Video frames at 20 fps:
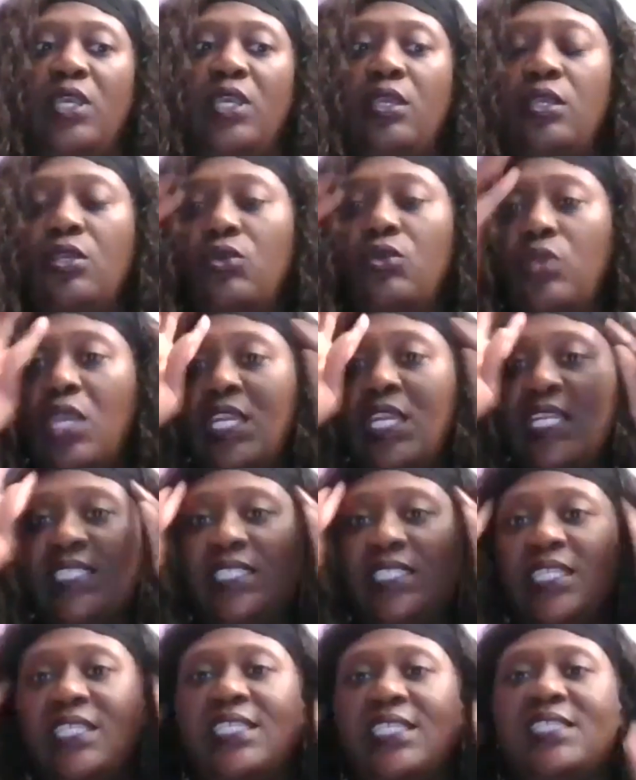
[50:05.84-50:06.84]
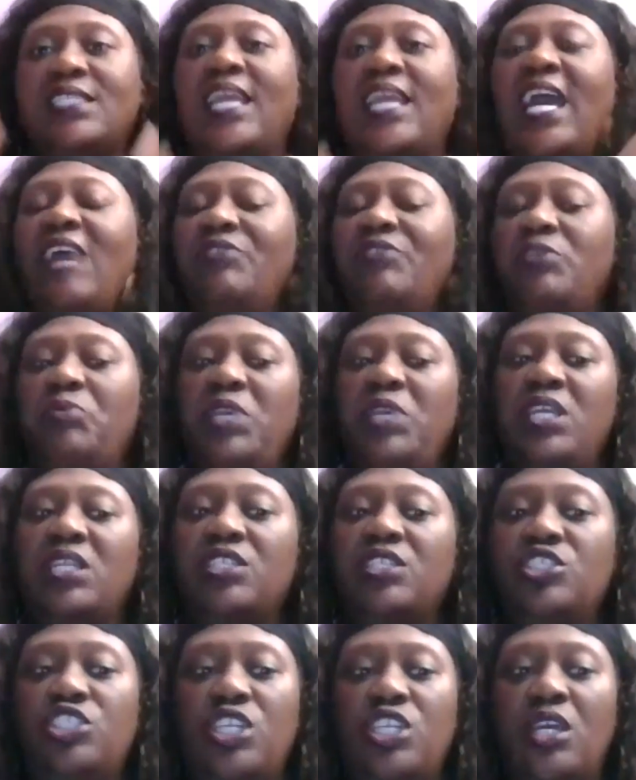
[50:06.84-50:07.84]
It doesn't have to be in
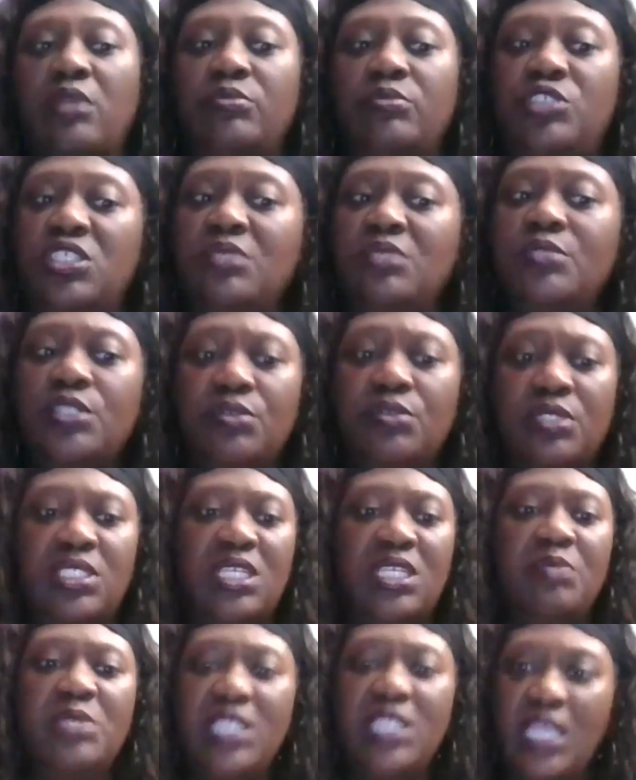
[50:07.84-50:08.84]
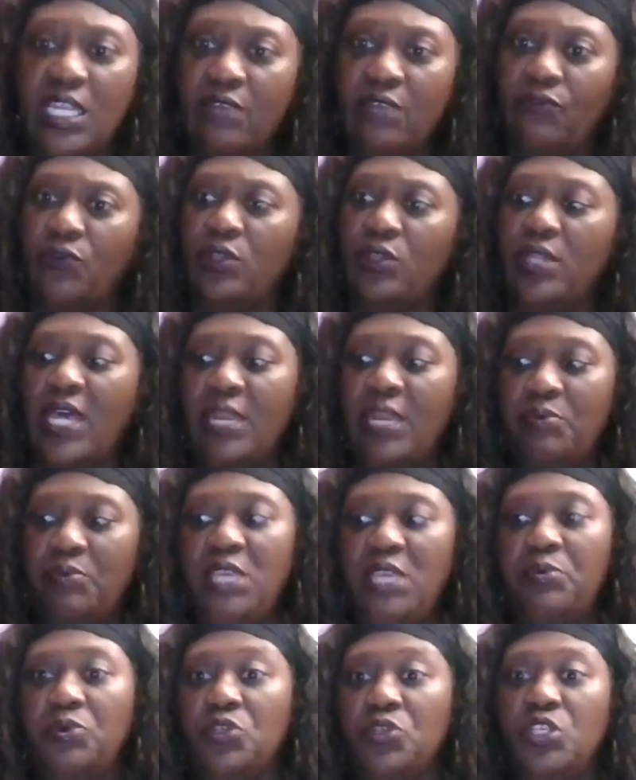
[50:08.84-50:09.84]
a gym. Gyms are intimidating for a lot of
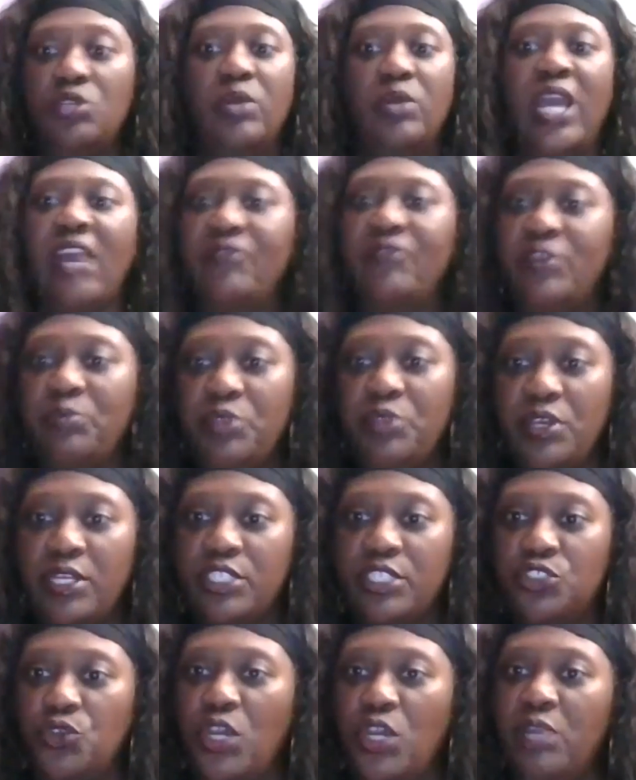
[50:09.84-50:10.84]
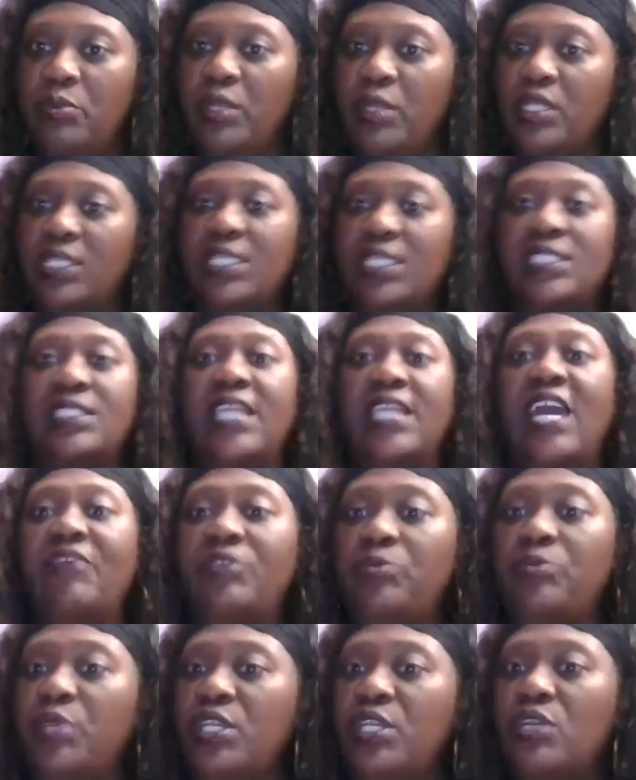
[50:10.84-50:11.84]
people. You don't have to be on a treadmill. It doesn't have
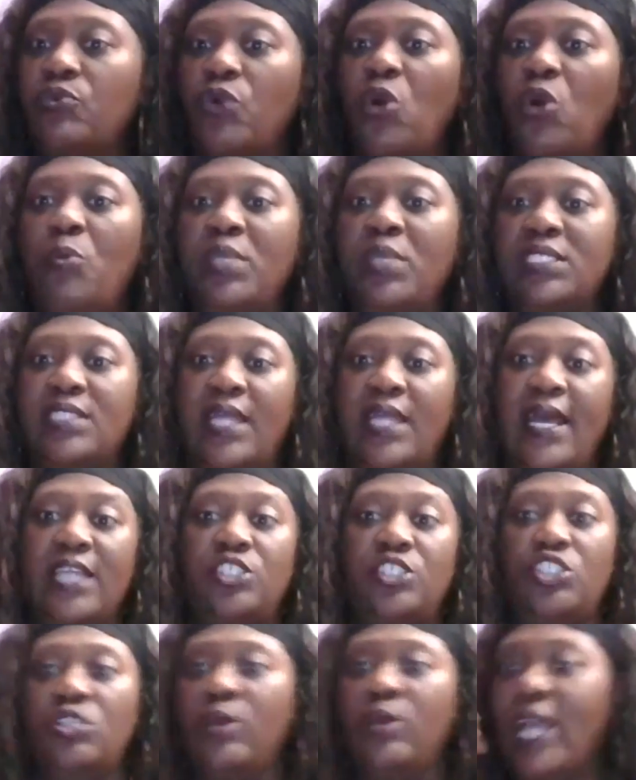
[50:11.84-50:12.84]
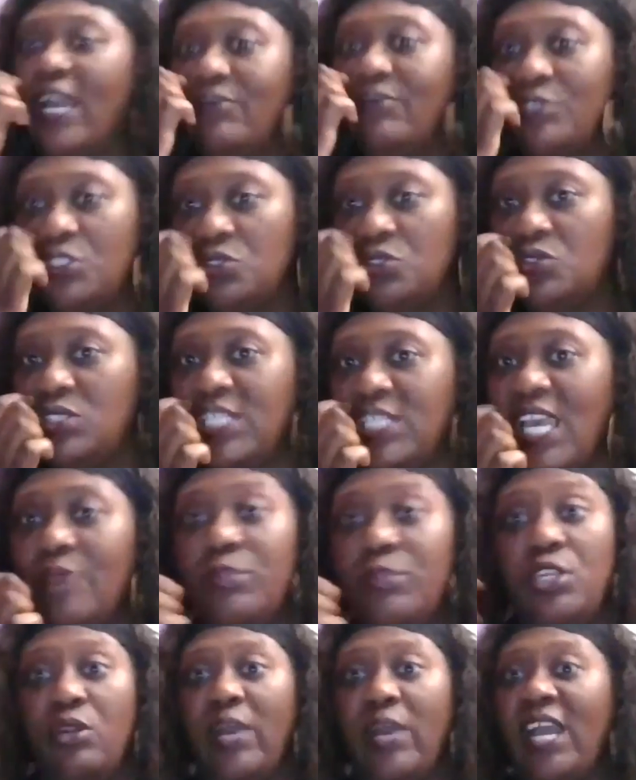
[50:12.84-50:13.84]
to be an aerobics class. You don't have to do step.
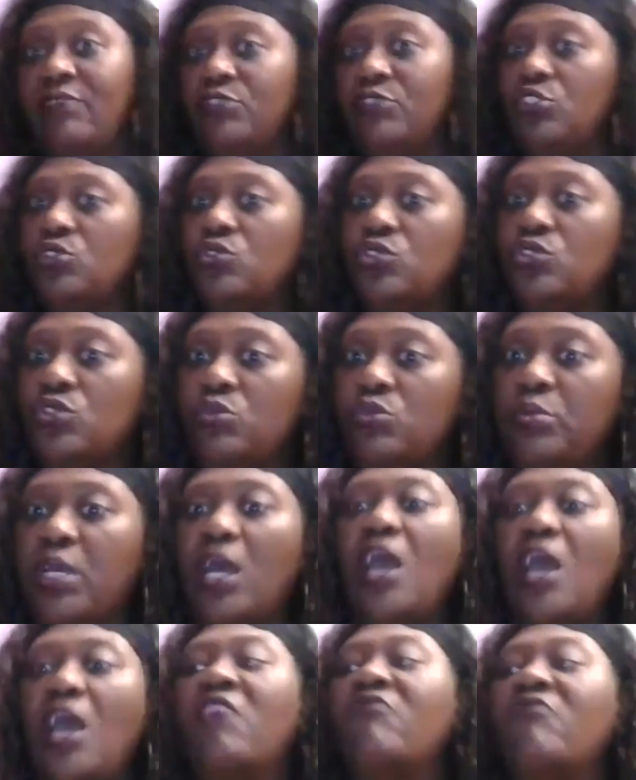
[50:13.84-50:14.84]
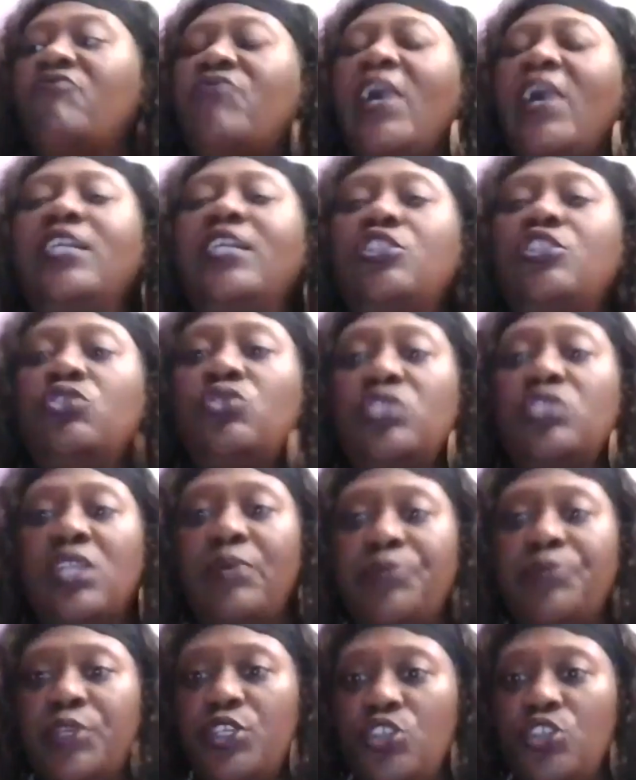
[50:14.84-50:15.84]
You don't have to do Zumba. Find you
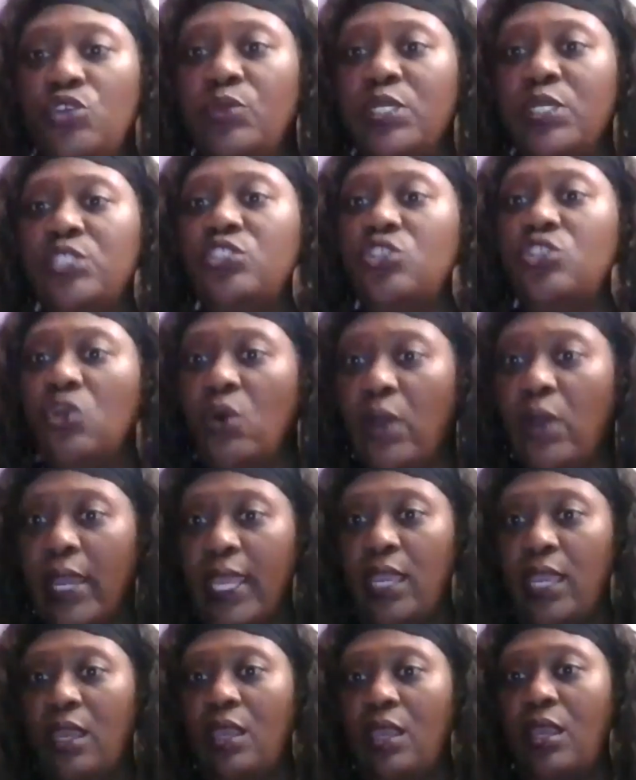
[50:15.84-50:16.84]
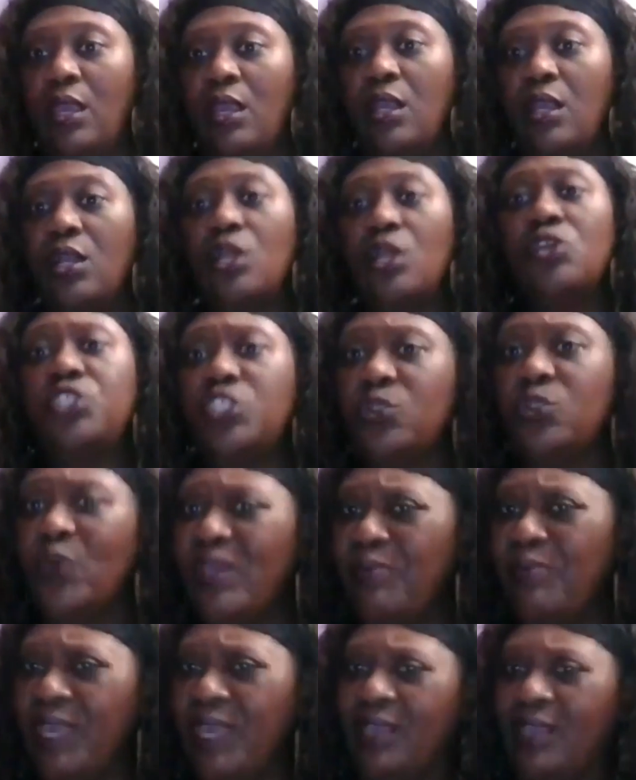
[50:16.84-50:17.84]
something you enjoy. Go
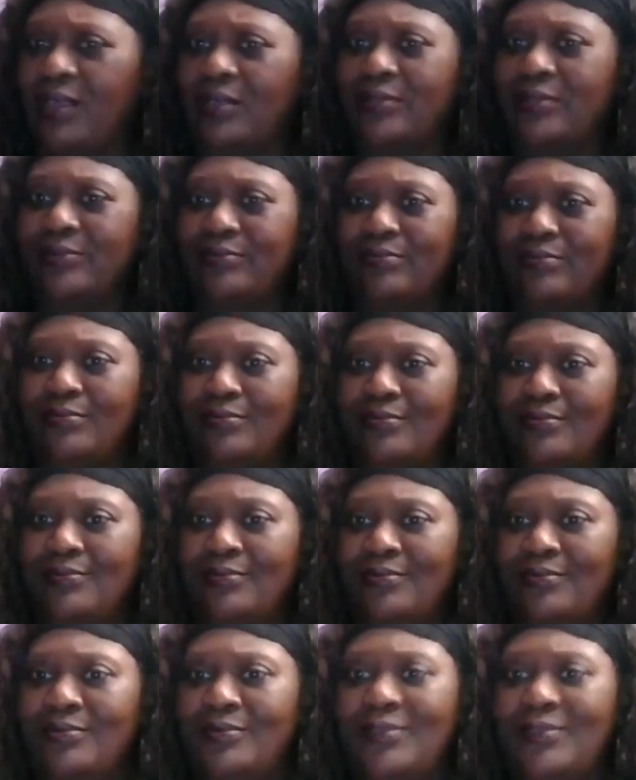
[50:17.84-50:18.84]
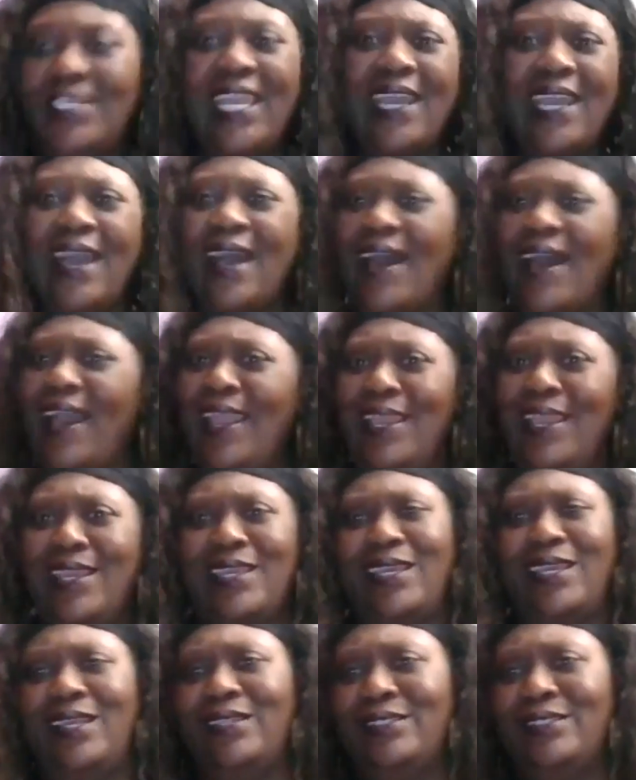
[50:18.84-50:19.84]
swimming. Take a
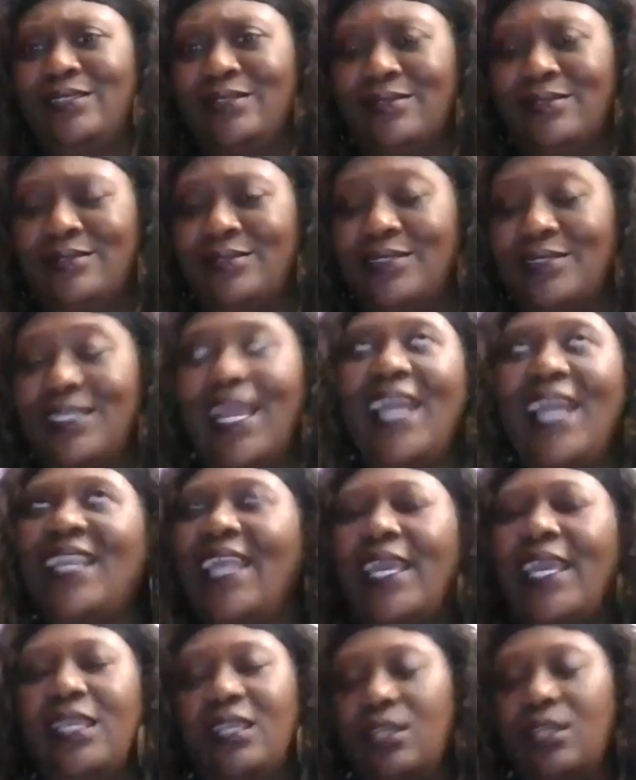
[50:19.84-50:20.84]
hike. Not like,